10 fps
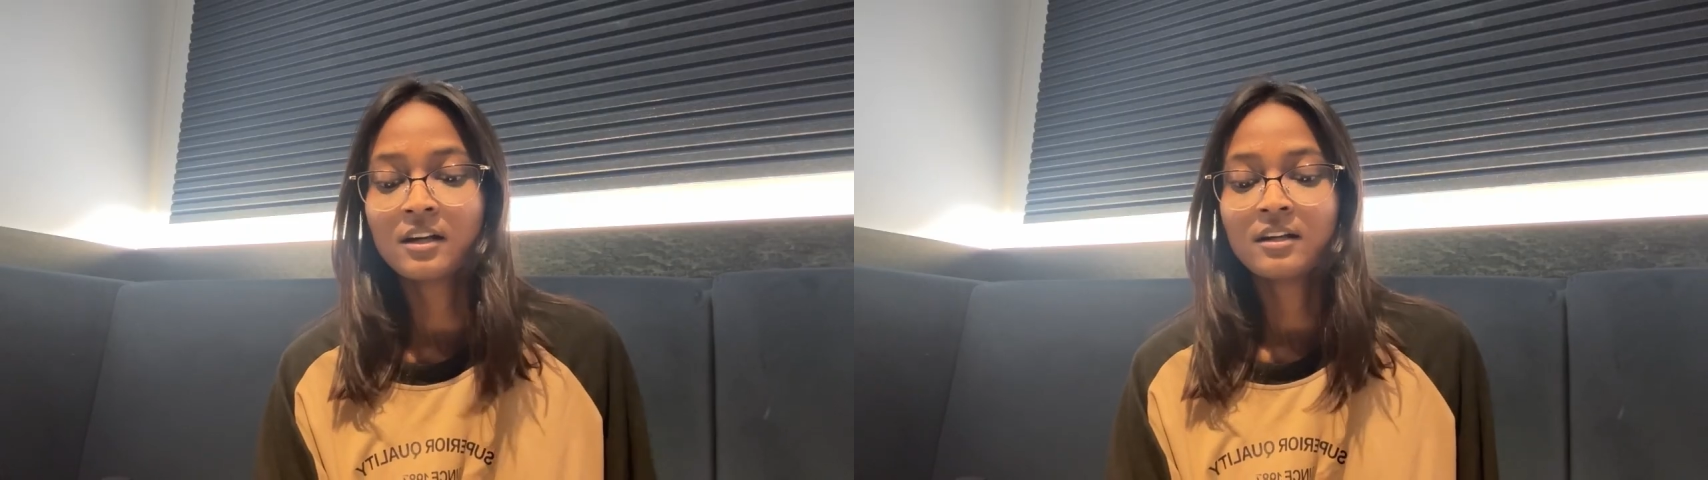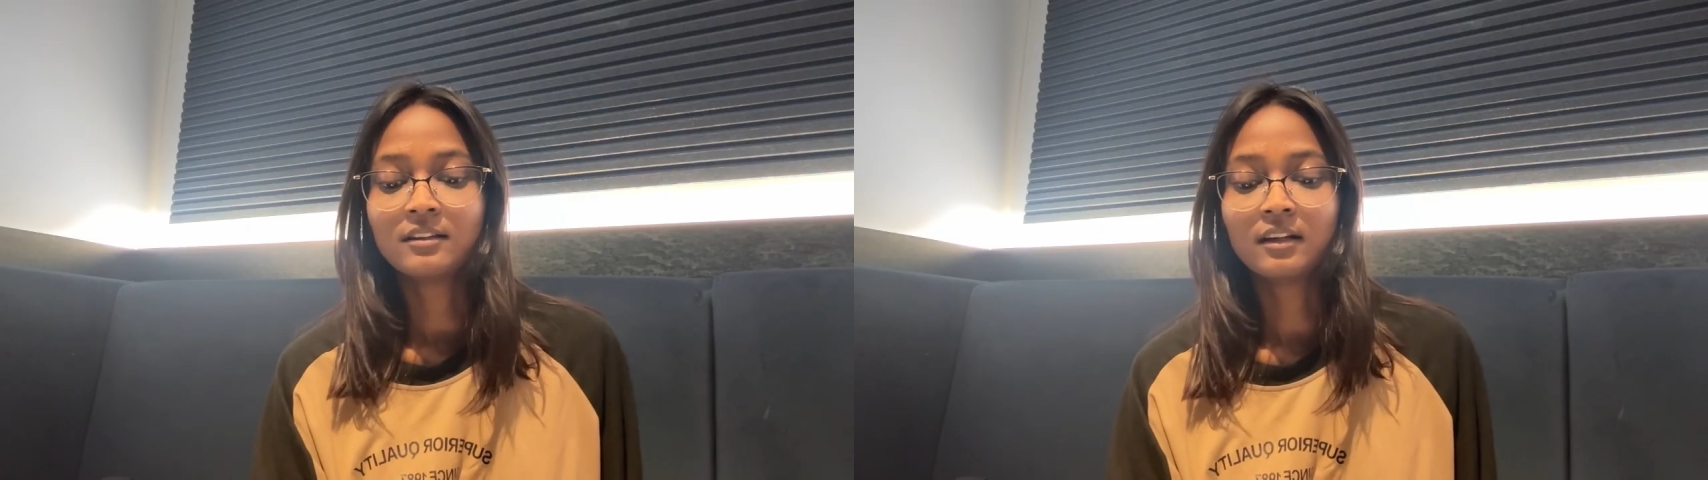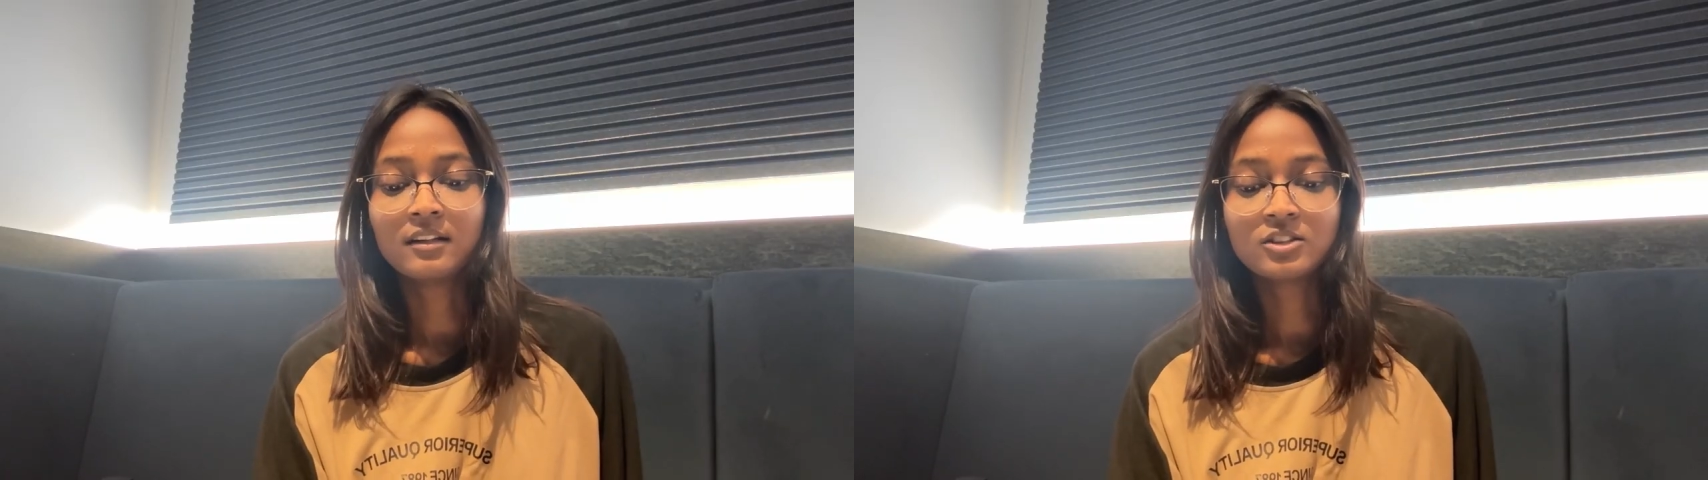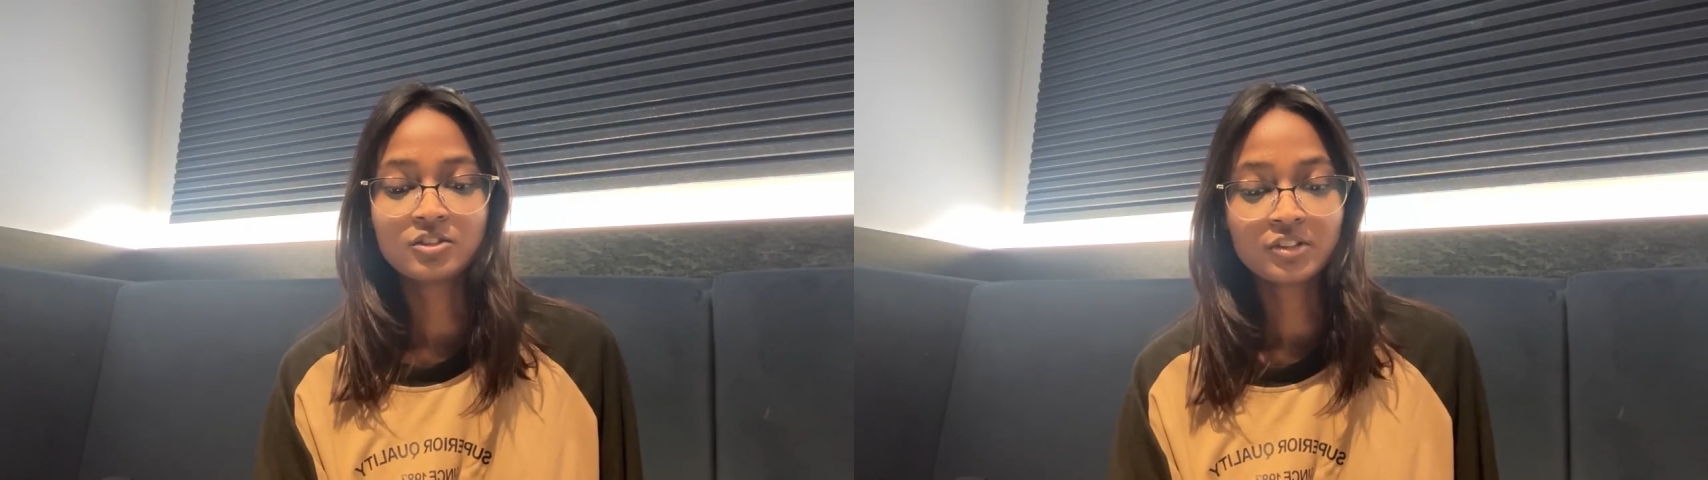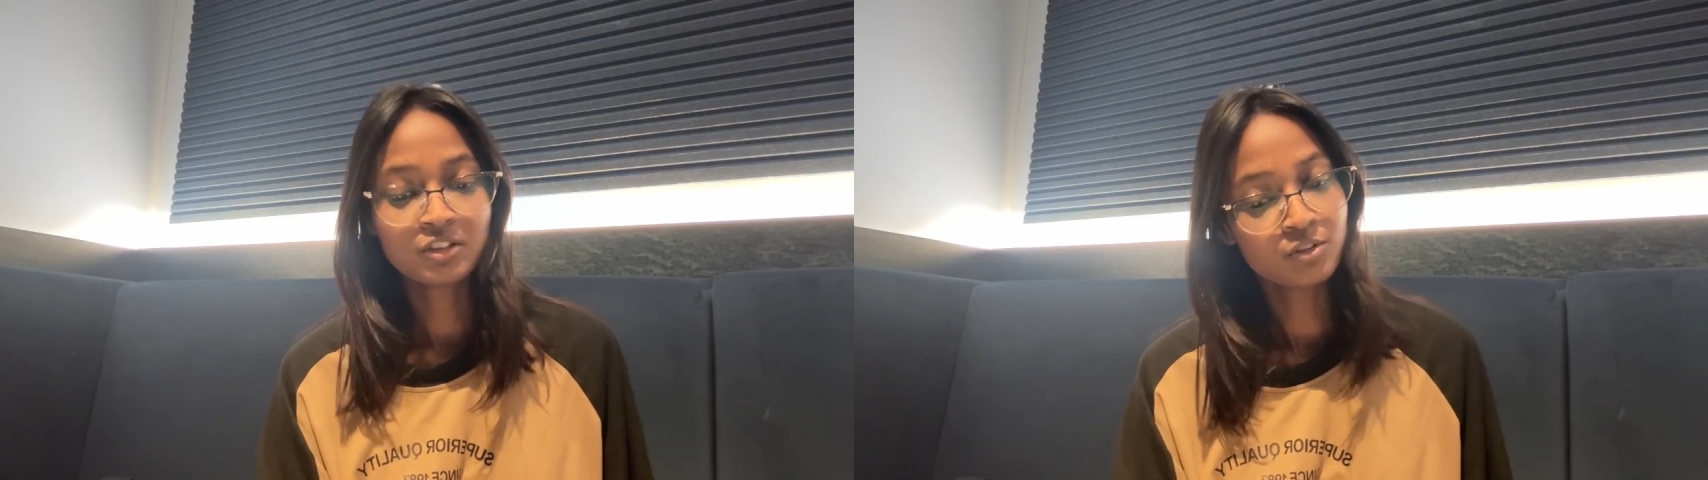The connector
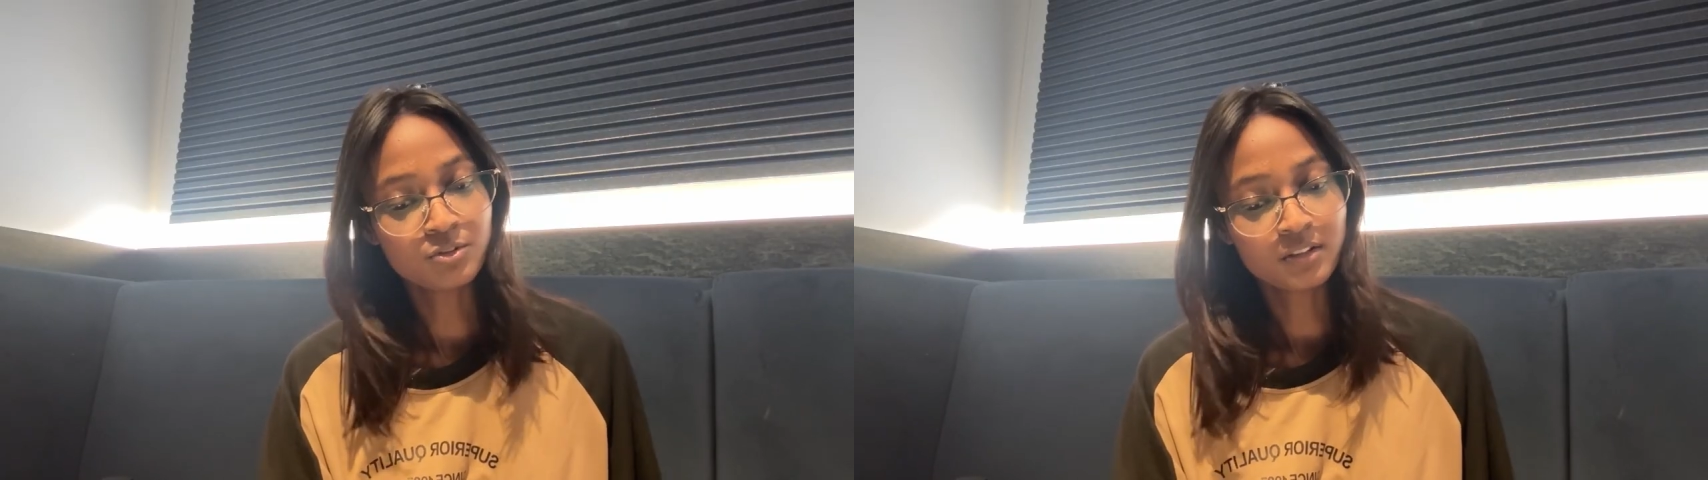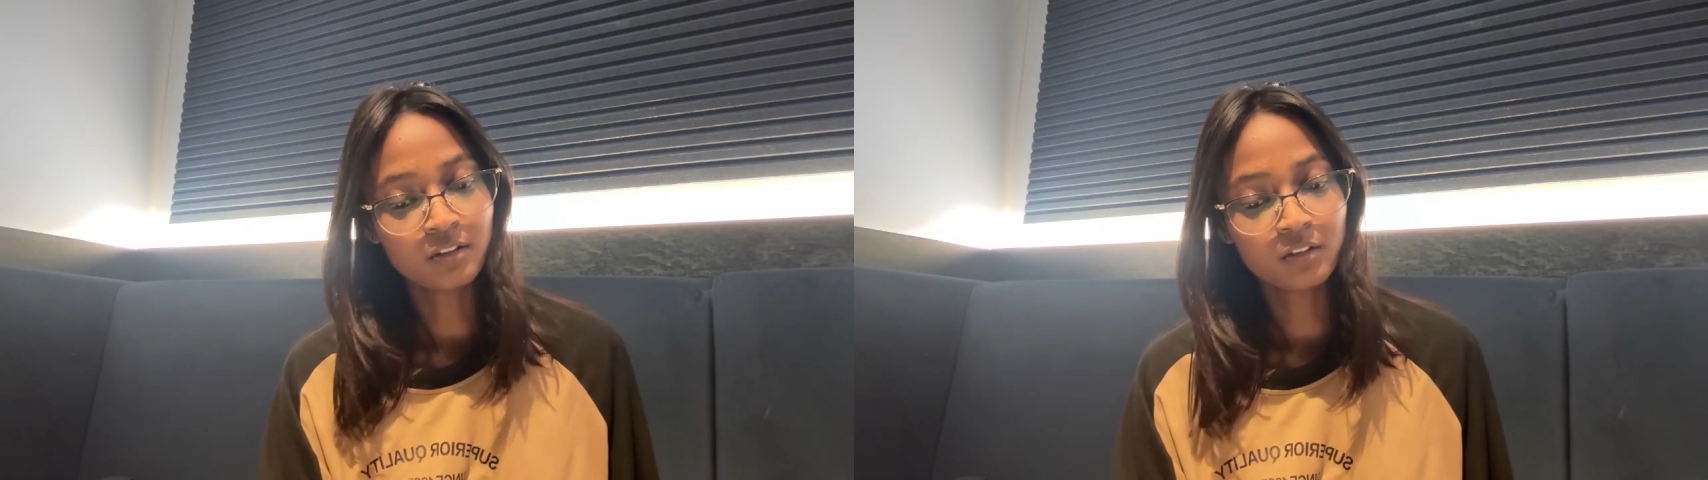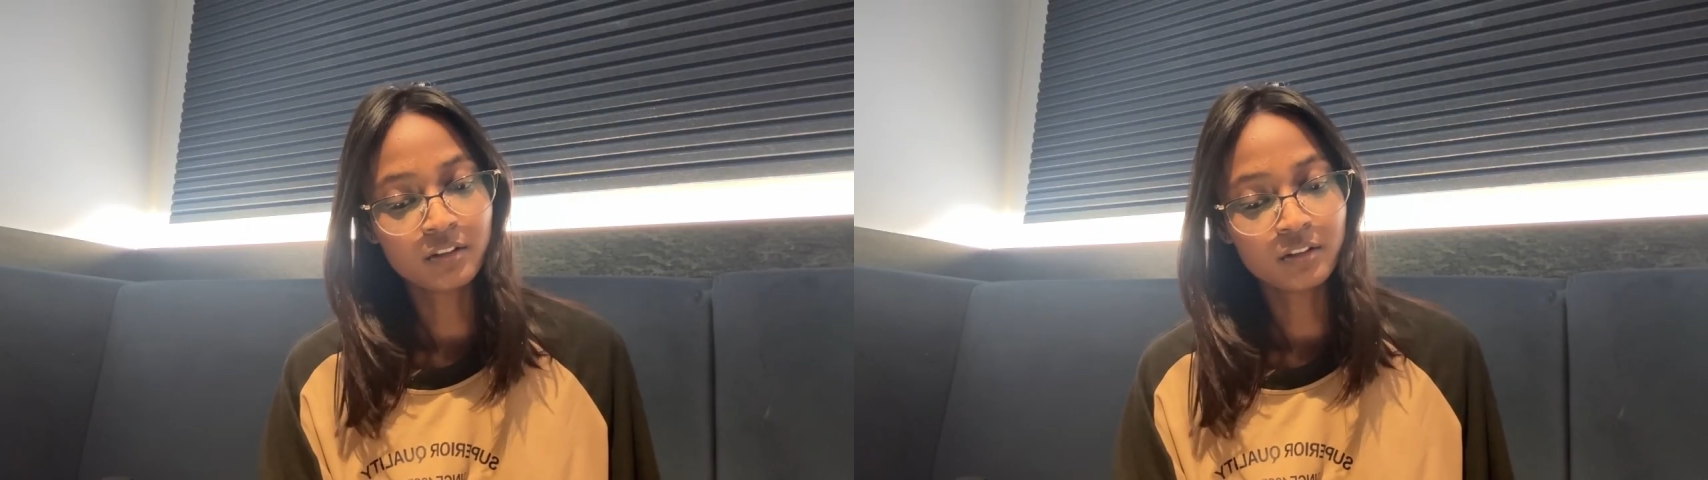we are using